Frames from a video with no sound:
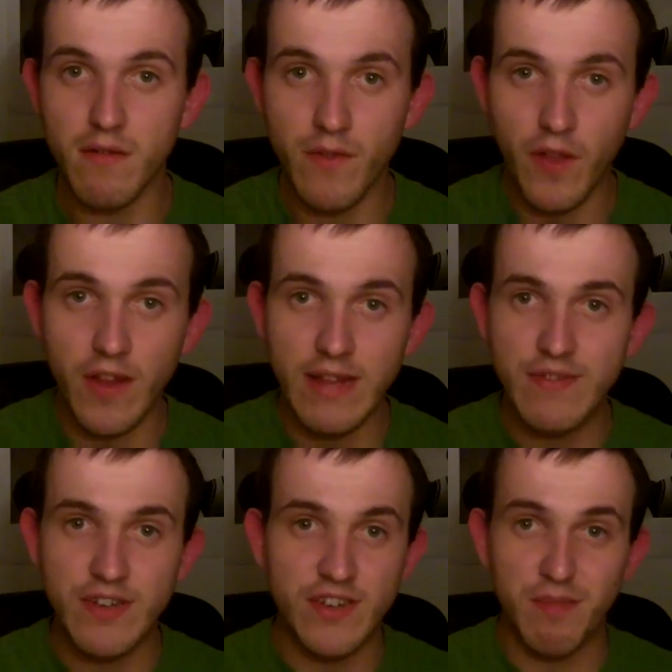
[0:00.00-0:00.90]
The
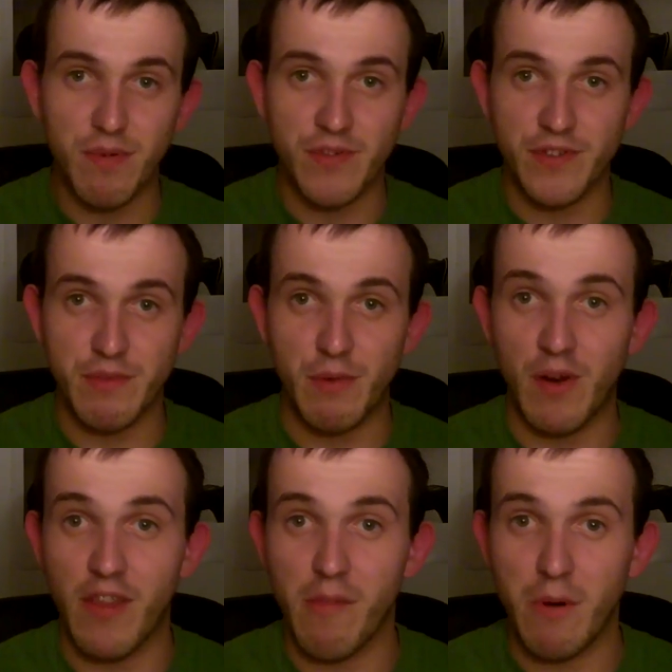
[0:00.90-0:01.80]
Leafs are supposed to be
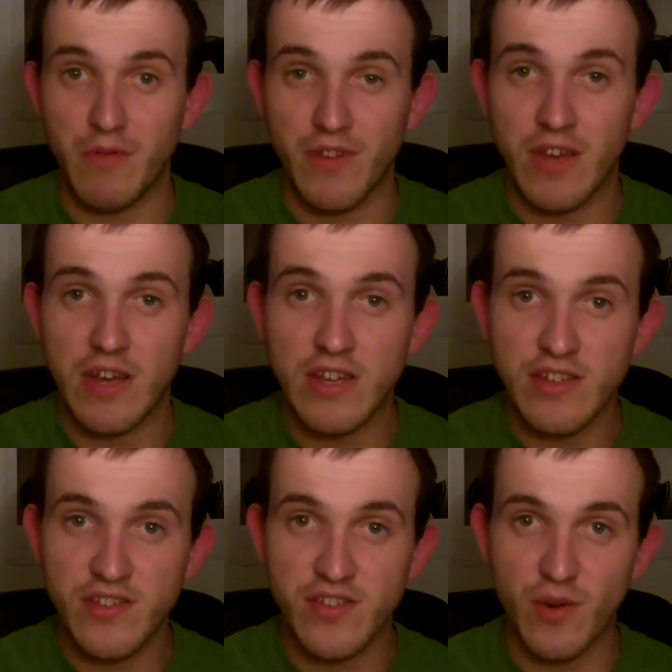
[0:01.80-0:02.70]
one of the most
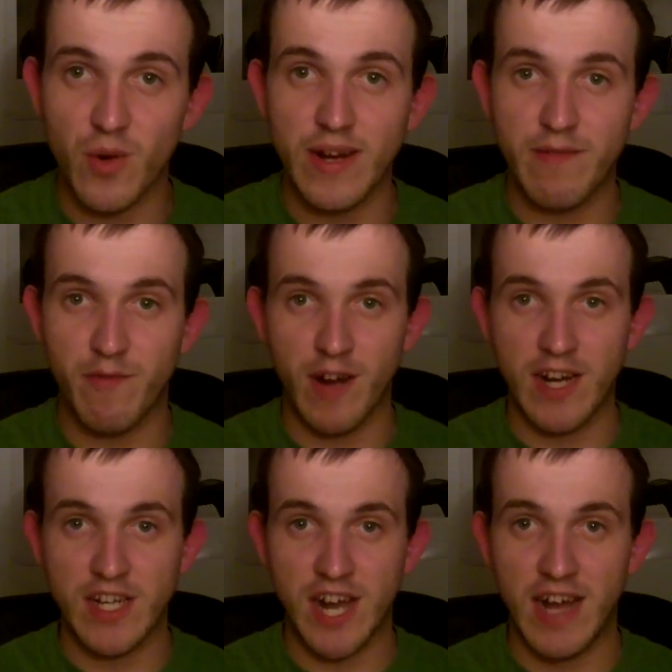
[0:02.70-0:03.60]
storied
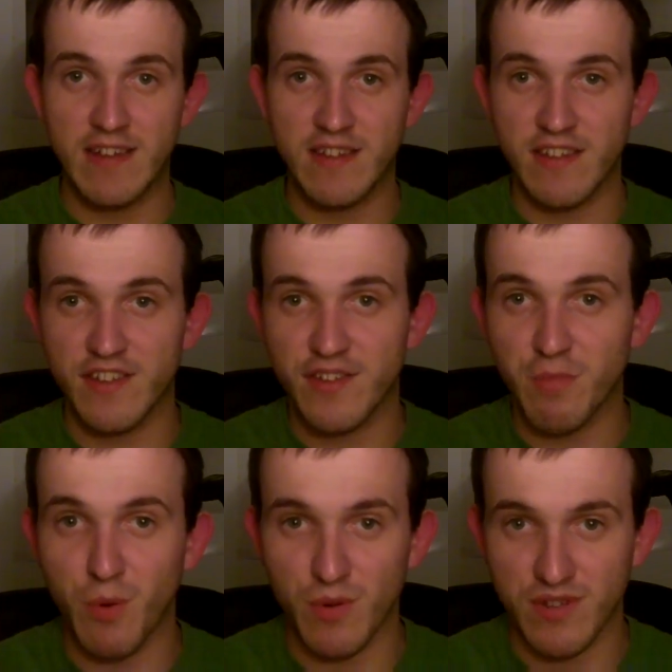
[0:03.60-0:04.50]
franchises in
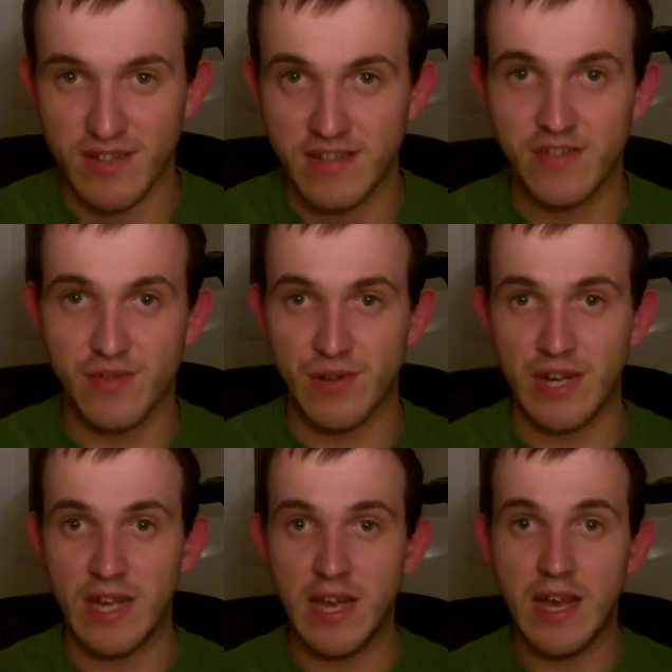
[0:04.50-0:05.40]
sports
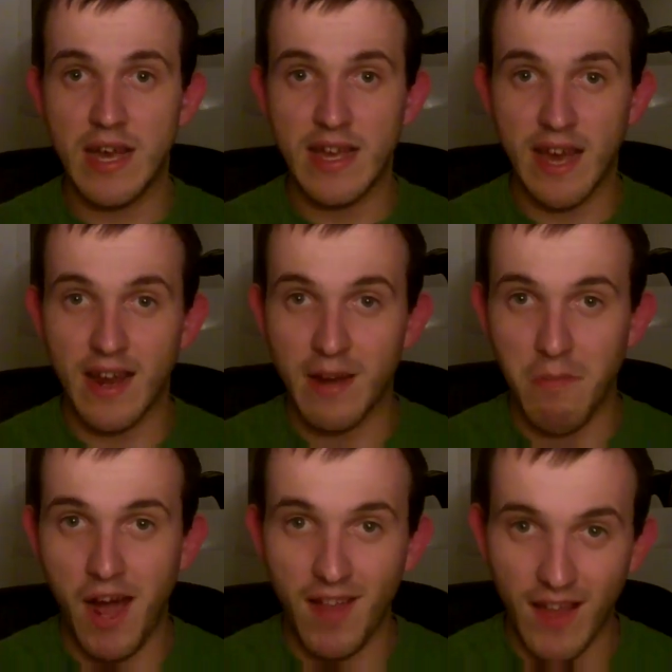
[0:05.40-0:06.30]
history, yet in
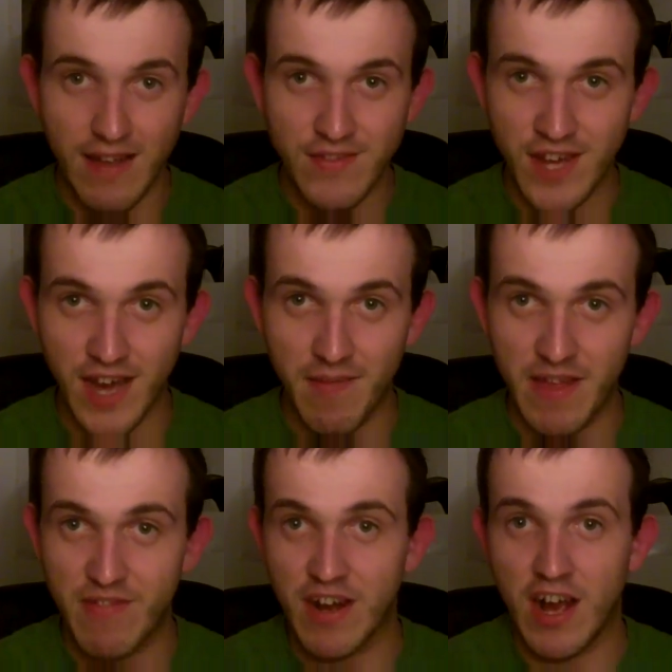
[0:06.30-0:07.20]
my lifetime
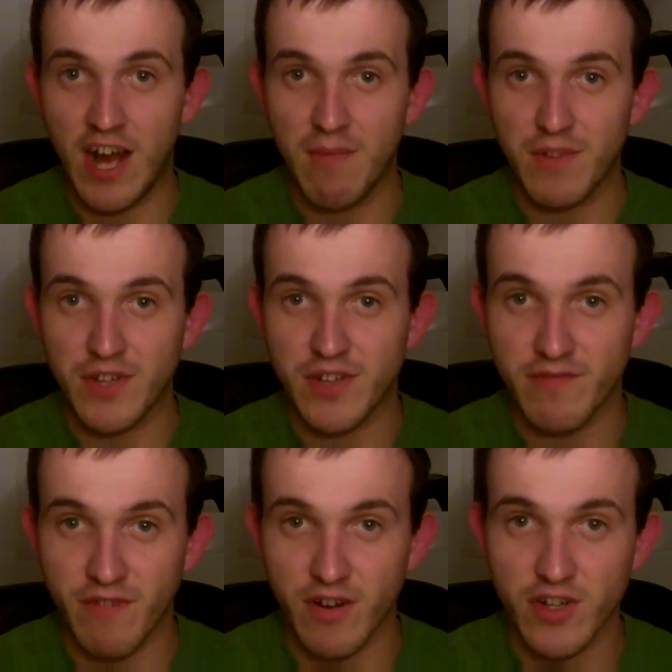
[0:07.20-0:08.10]
they've accomplished
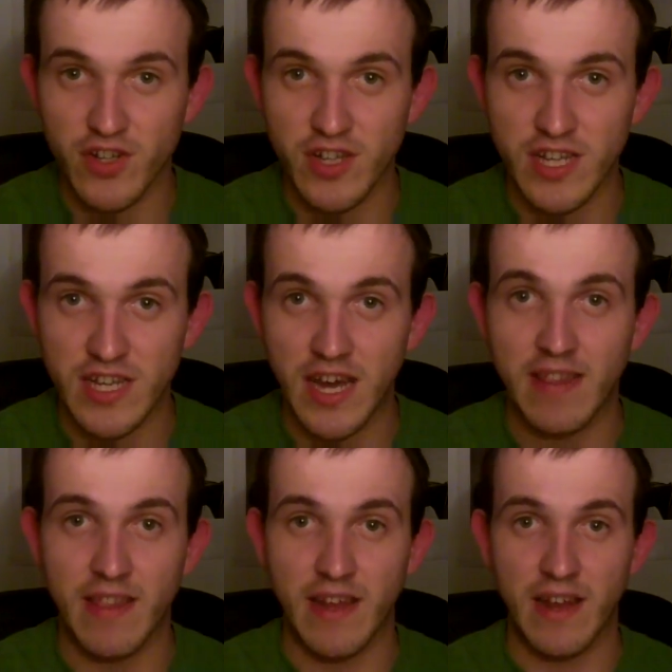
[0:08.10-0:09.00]
virtually
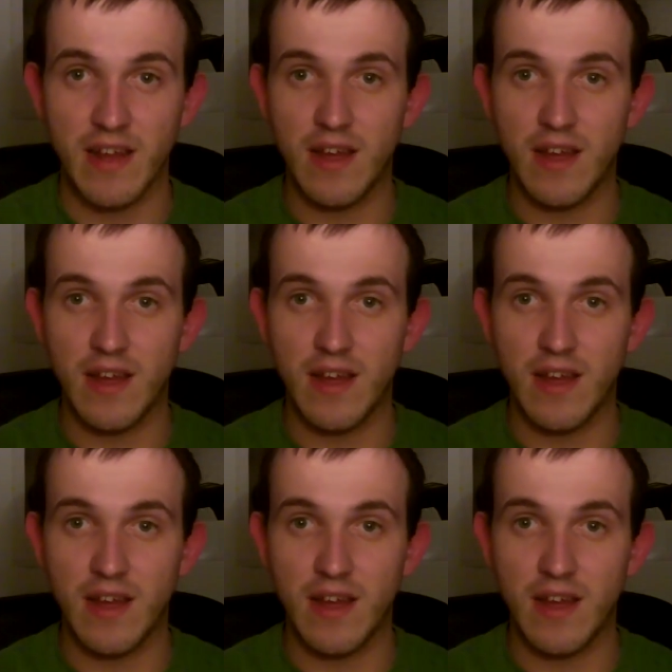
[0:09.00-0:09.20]
nothing.